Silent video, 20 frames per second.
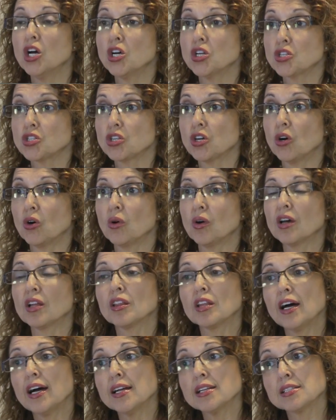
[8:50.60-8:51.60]
So a
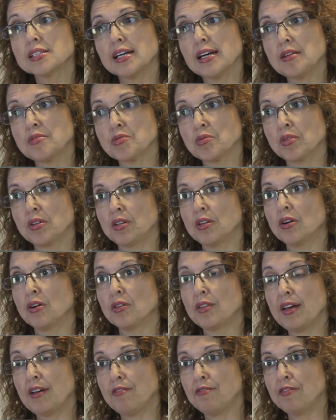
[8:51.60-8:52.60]
lot of times we
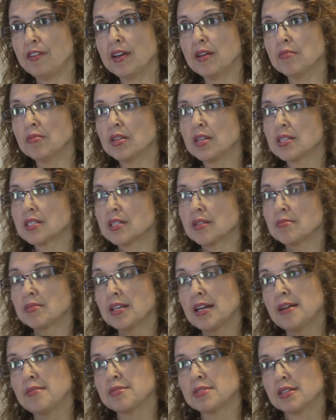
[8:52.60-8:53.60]
know that families
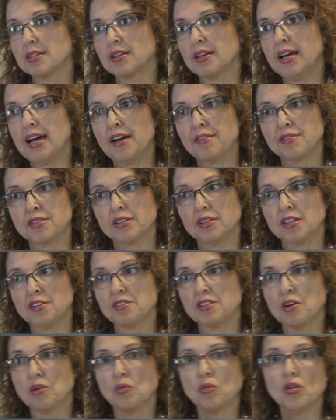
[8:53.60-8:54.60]
sometimes have to
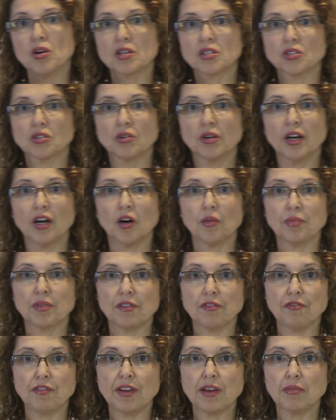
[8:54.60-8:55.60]
leave their work to go help
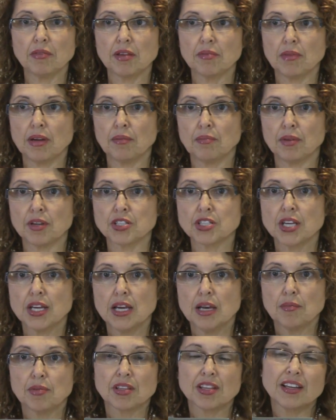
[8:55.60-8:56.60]
their family members,
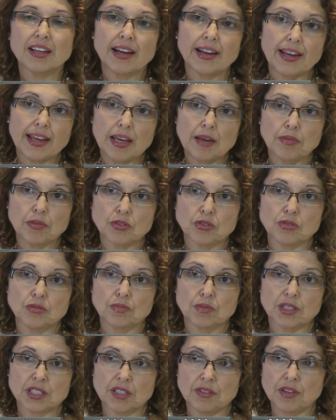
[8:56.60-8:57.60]
but they're not able to
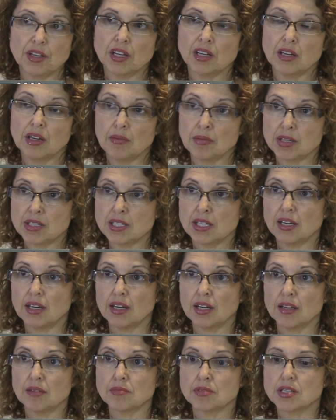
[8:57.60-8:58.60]
because of economic
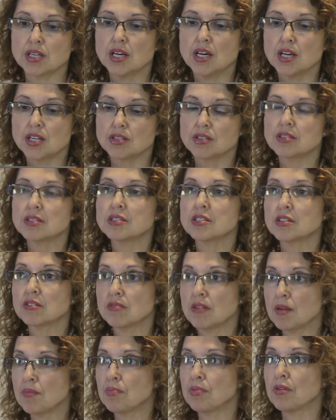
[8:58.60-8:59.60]
times. So this is a
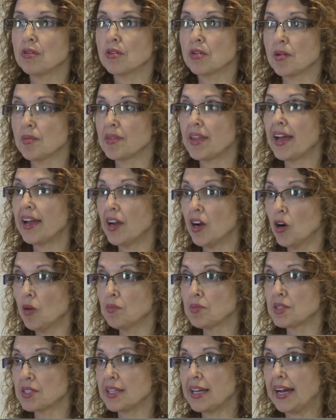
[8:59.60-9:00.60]
great program that
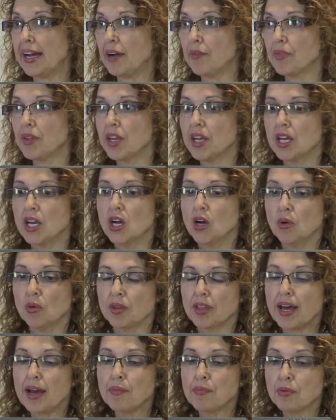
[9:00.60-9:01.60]
helps that.
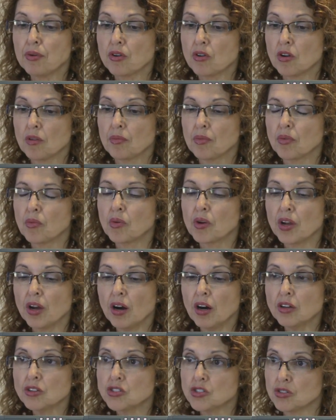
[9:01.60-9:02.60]
With that program, we
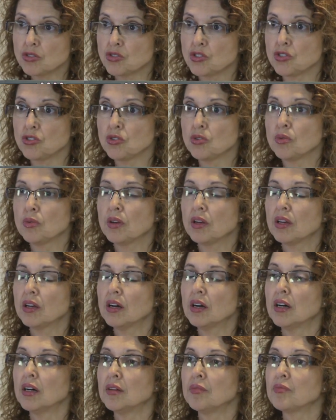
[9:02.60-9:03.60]
also do
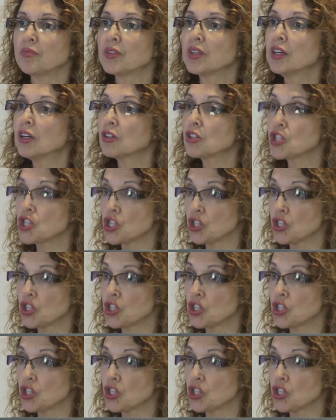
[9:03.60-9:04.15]
um, young